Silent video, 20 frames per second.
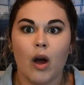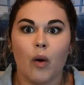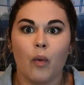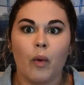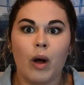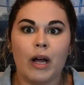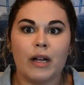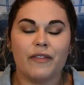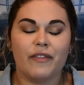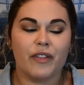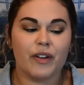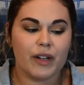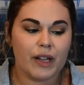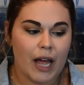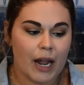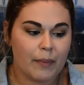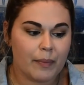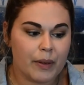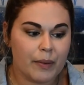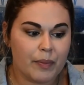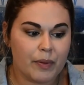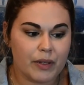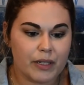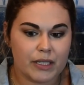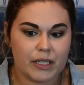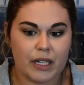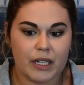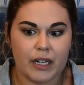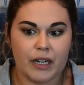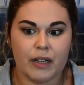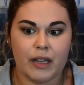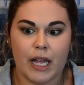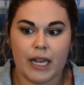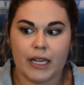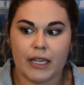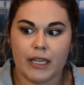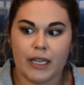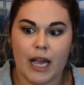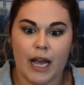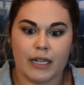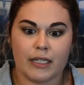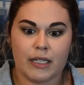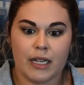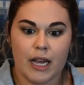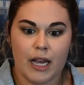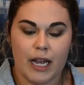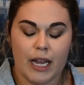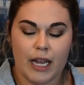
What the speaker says: While for a lot of people it's clear, like, yes,